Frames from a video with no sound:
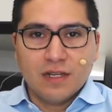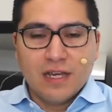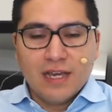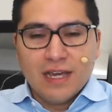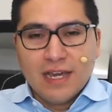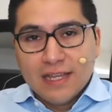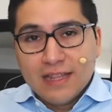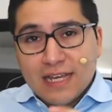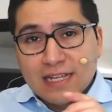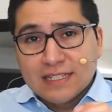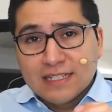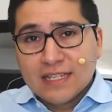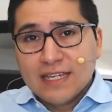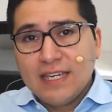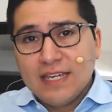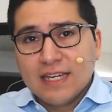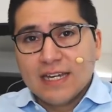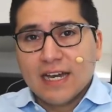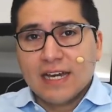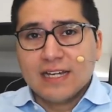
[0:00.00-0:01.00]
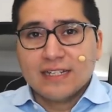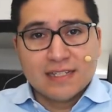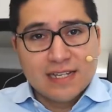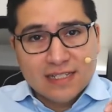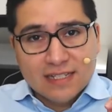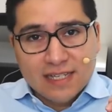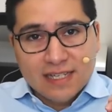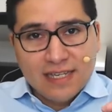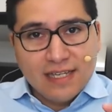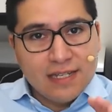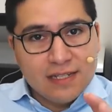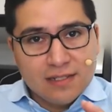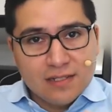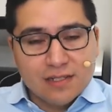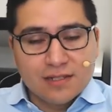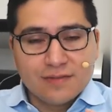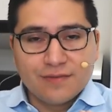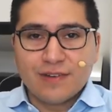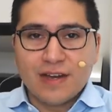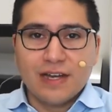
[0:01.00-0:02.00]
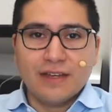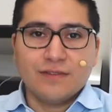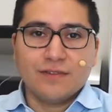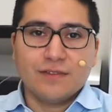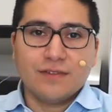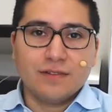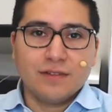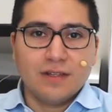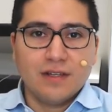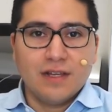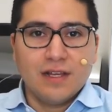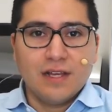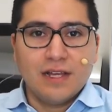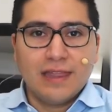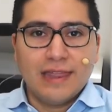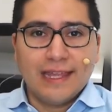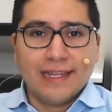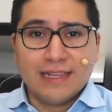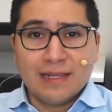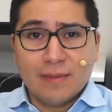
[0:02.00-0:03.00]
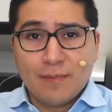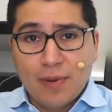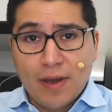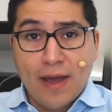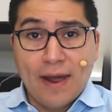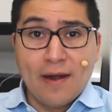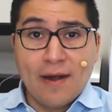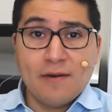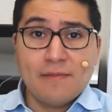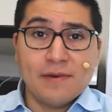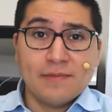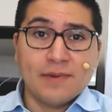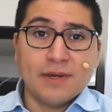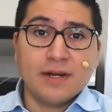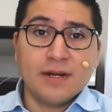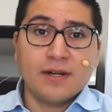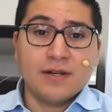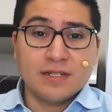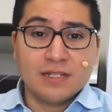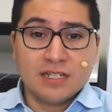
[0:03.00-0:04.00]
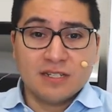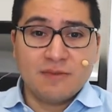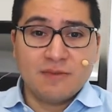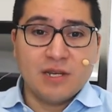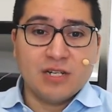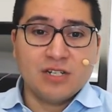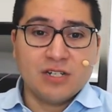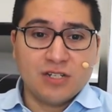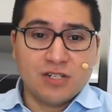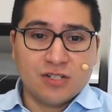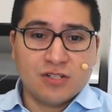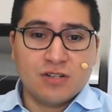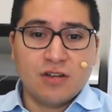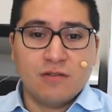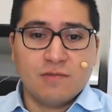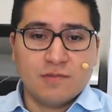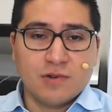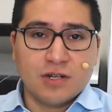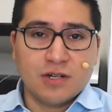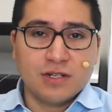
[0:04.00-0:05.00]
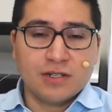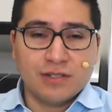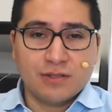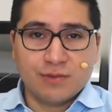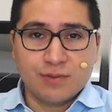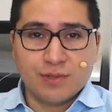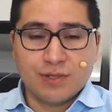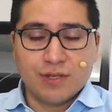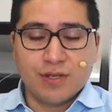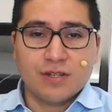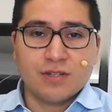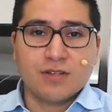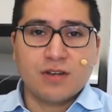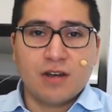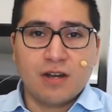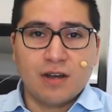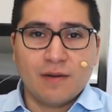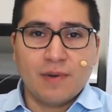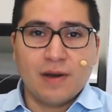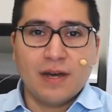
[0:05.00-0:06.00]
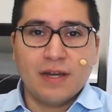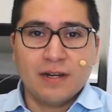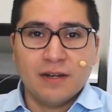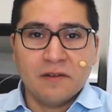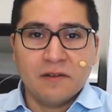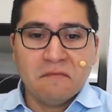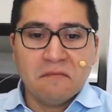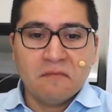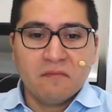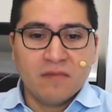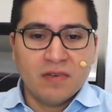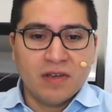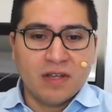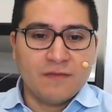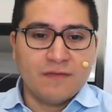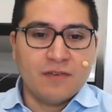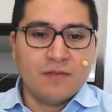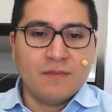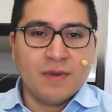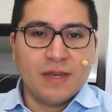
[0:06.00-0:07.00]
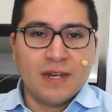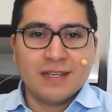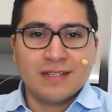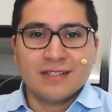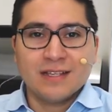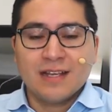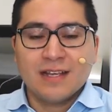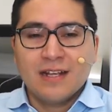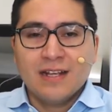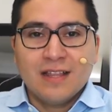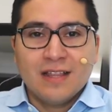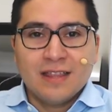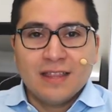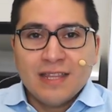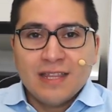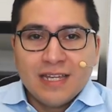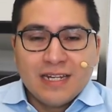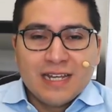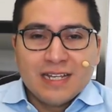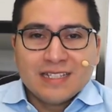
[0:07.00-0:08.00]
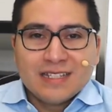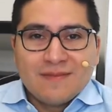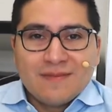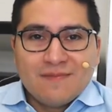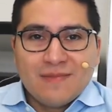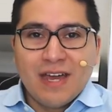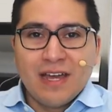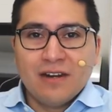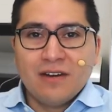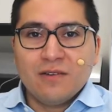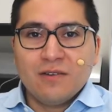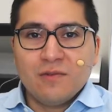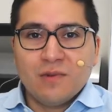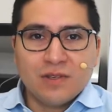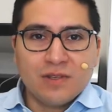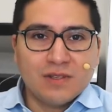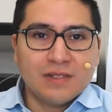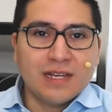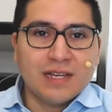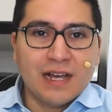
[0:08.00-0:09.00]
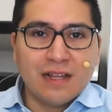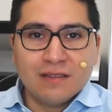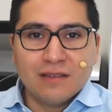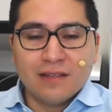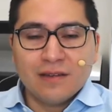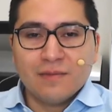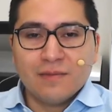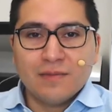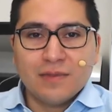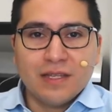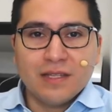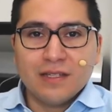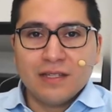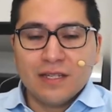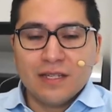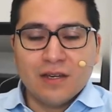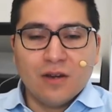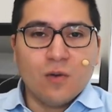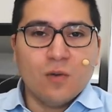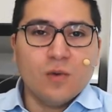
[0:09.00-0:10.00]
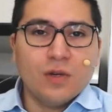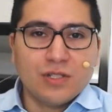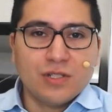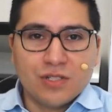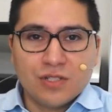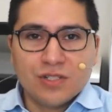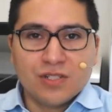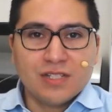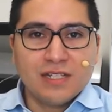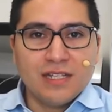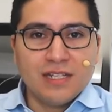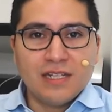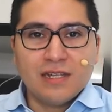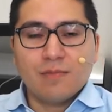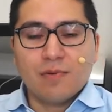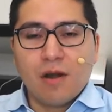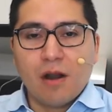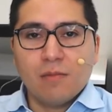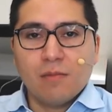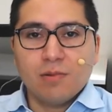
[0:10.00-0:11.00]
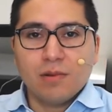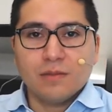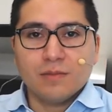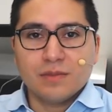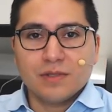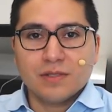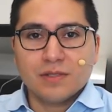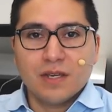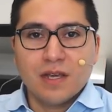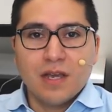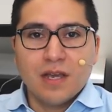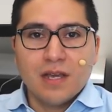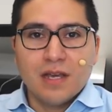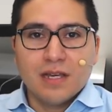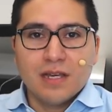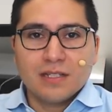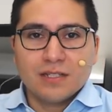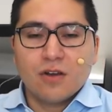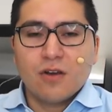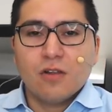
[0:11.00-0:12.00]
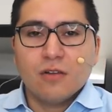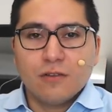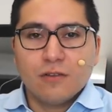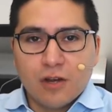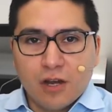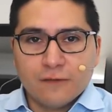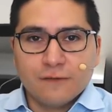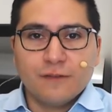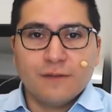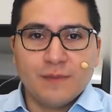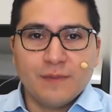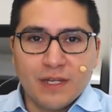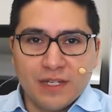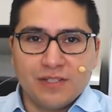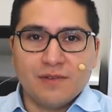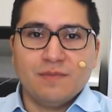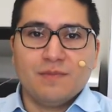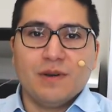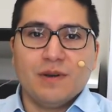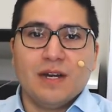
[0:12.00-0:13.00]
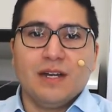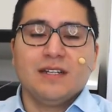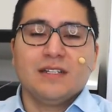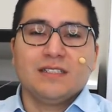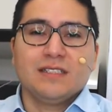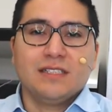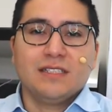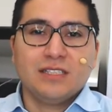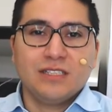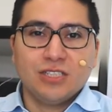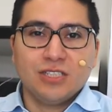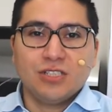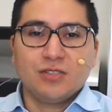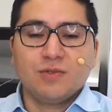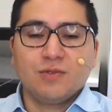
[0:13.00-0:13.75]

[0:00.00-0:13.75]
And that's key, guys. That's key to survival. Like the perma bears, especially in stock markets, which we're going to talk about in a few minutes, It doesn't matter what you tell them. They always just see the problems. It's called confirmation bias. This is just one of